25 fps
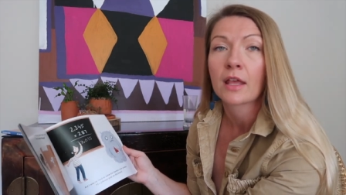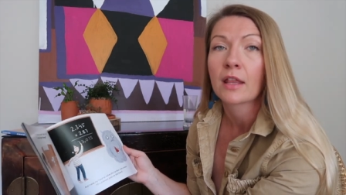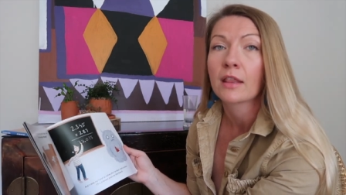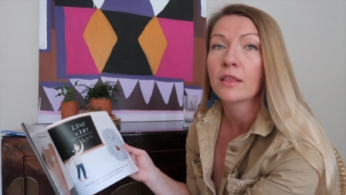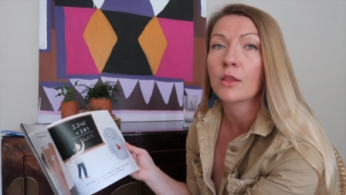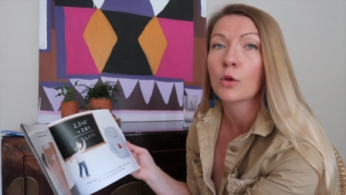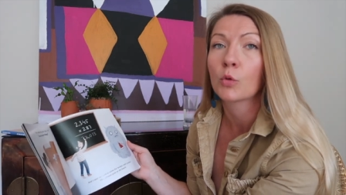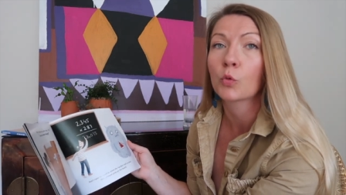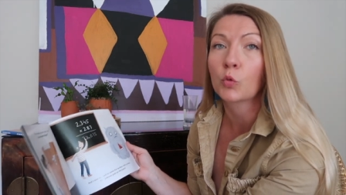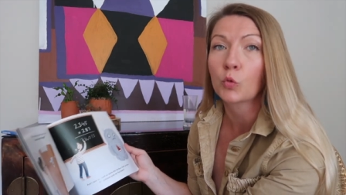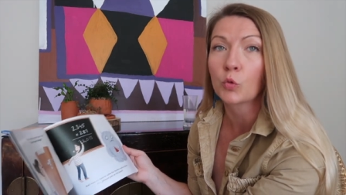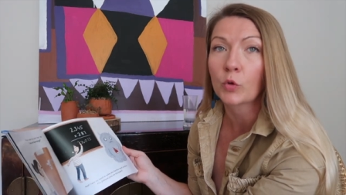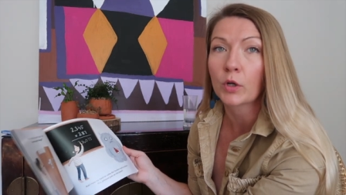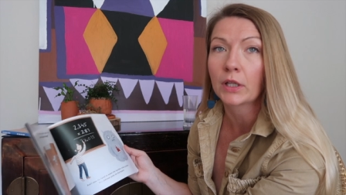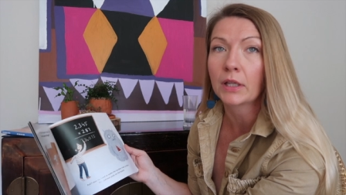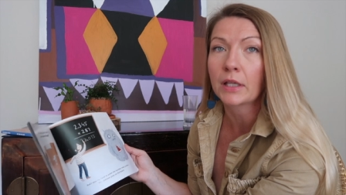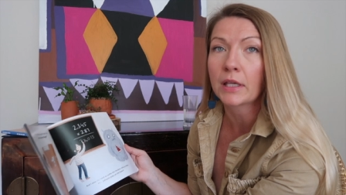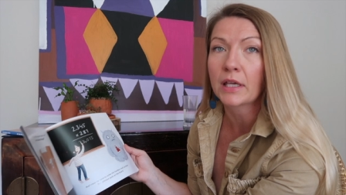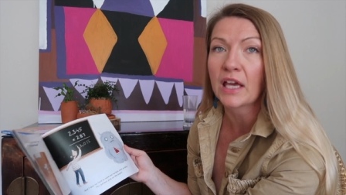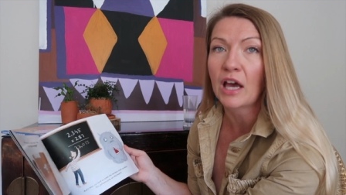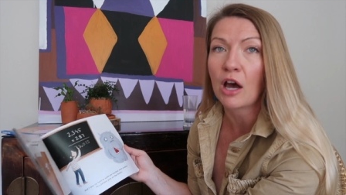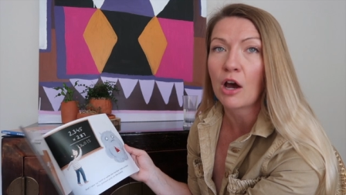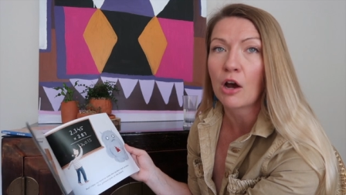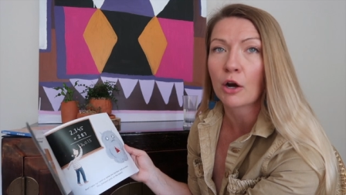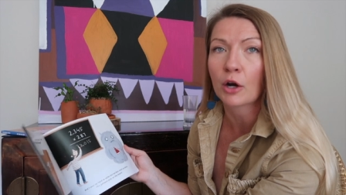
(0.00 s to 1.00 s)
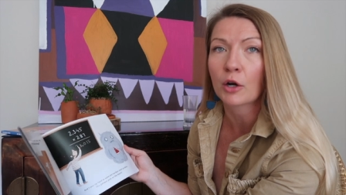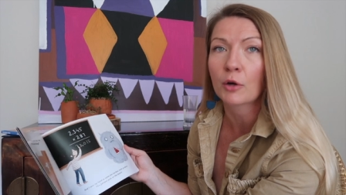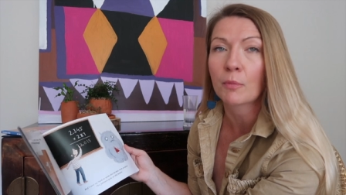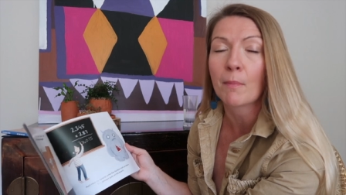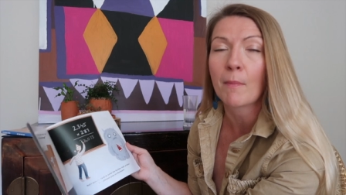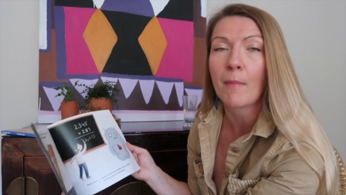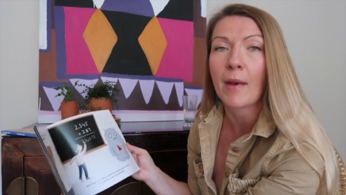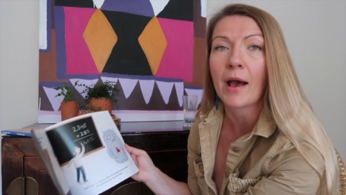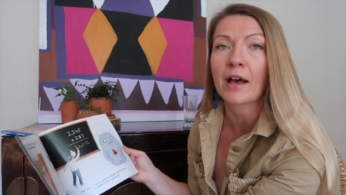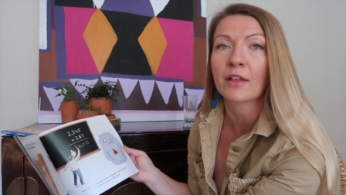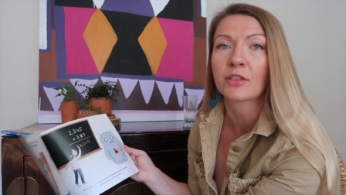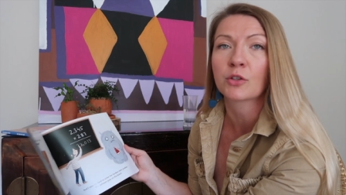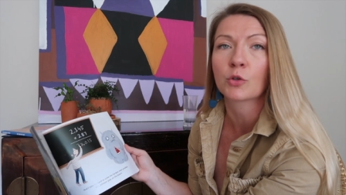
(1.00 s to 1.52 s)
the really hard
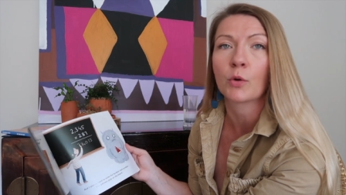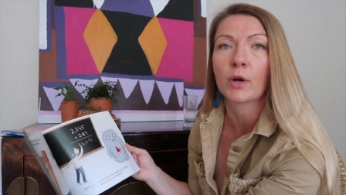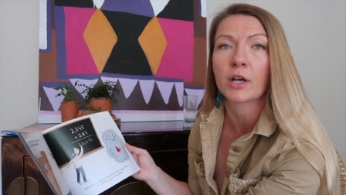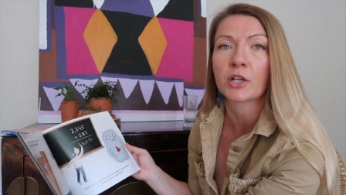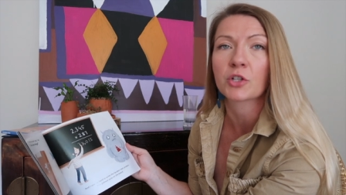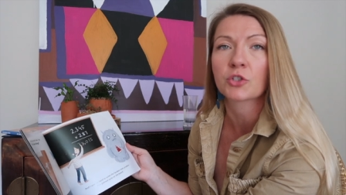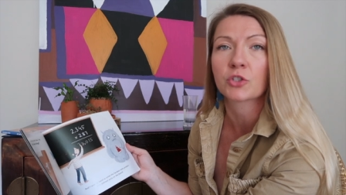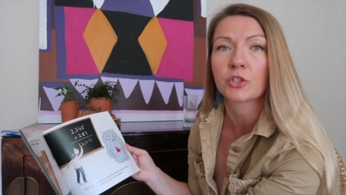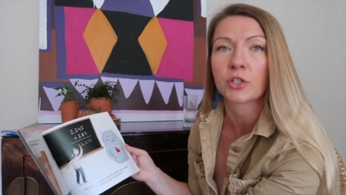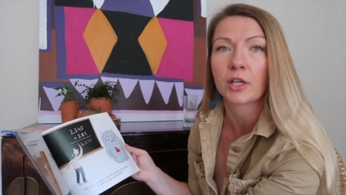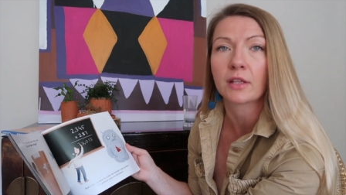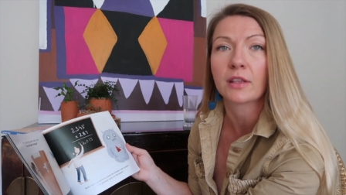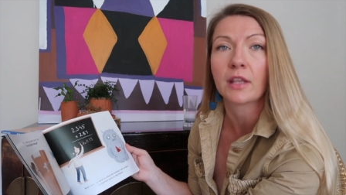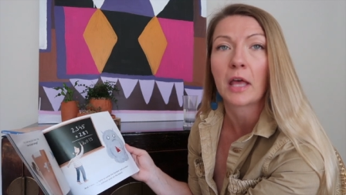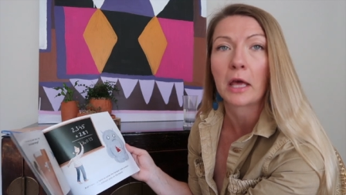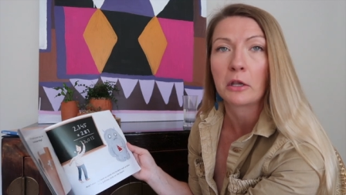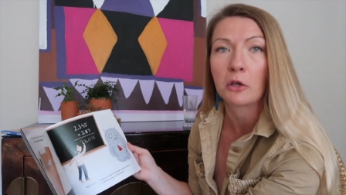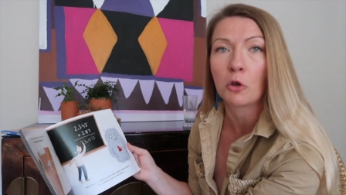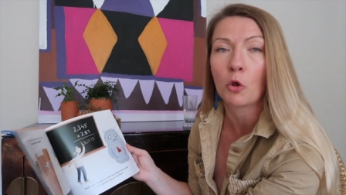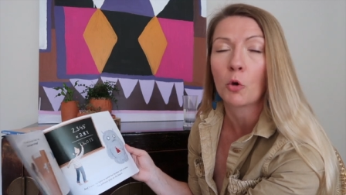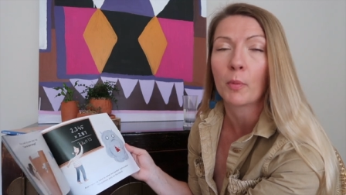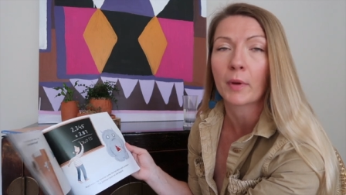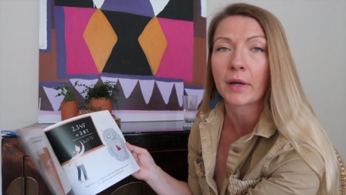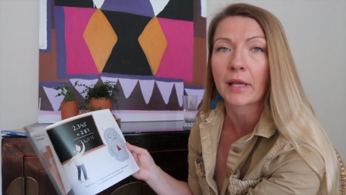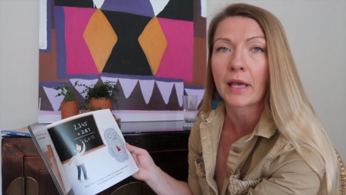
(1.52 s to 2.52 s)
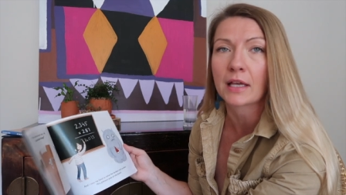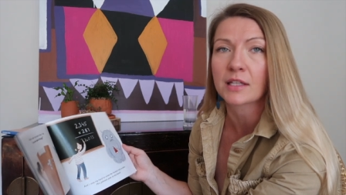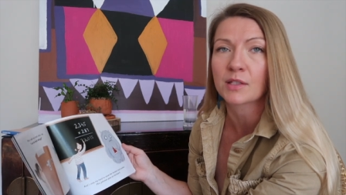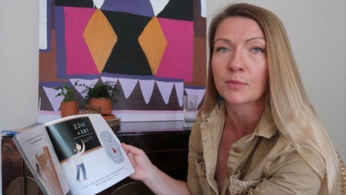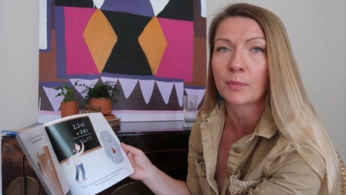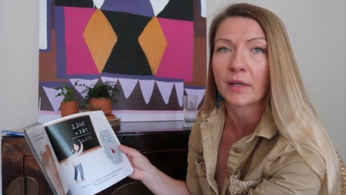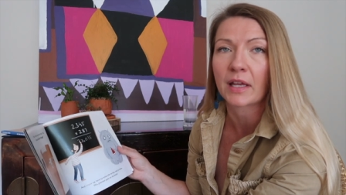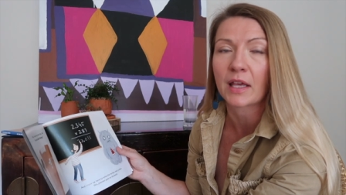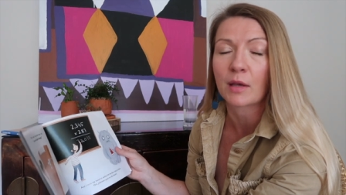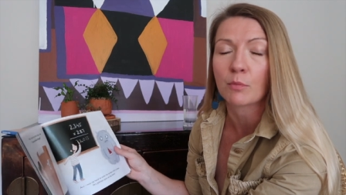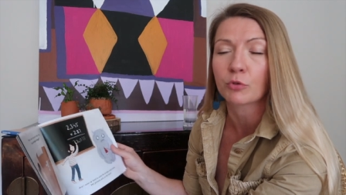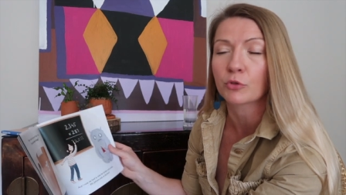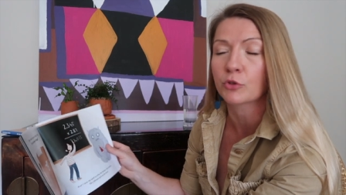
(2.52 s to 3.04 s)
math question that nobody has
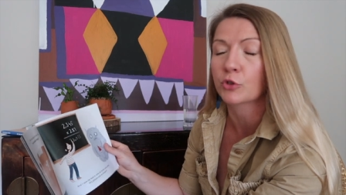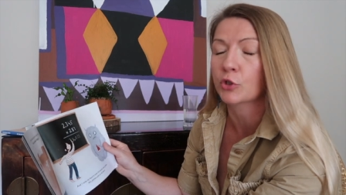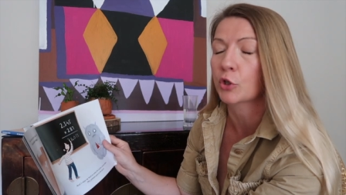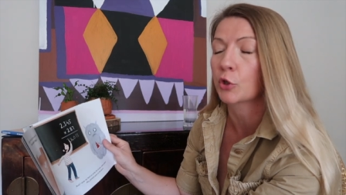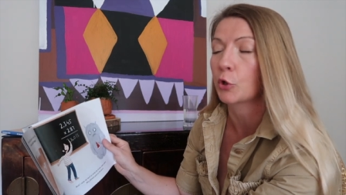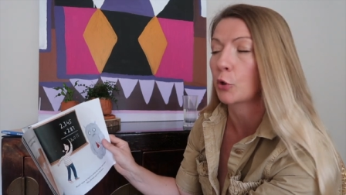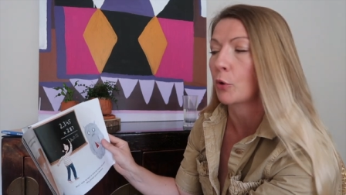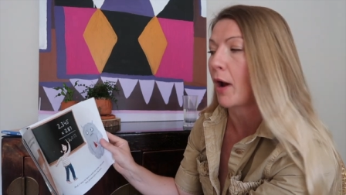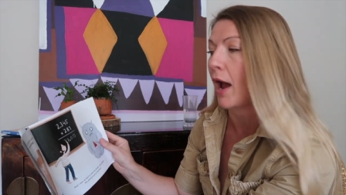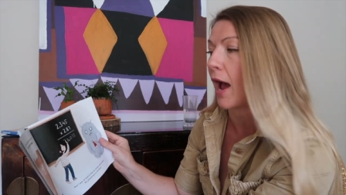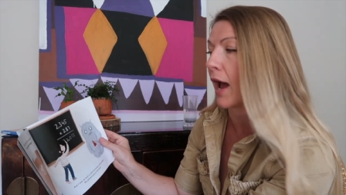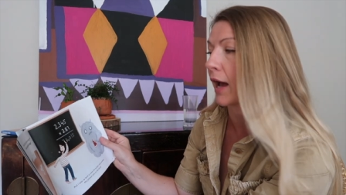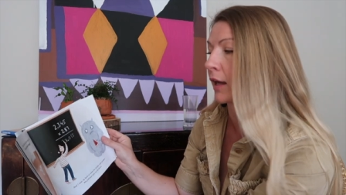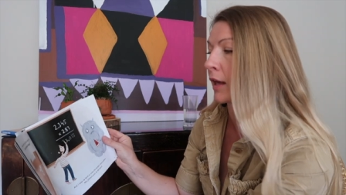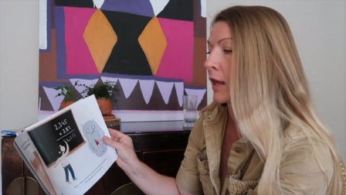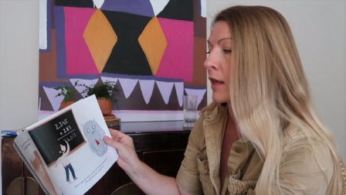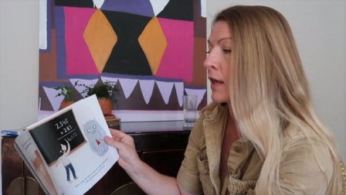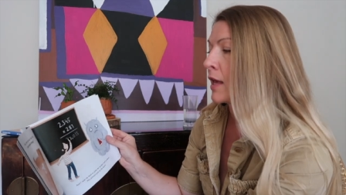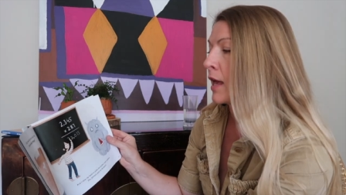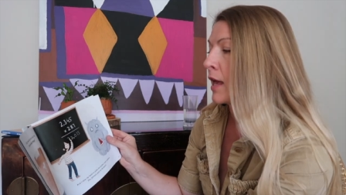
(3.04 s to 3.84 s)
been able to crack.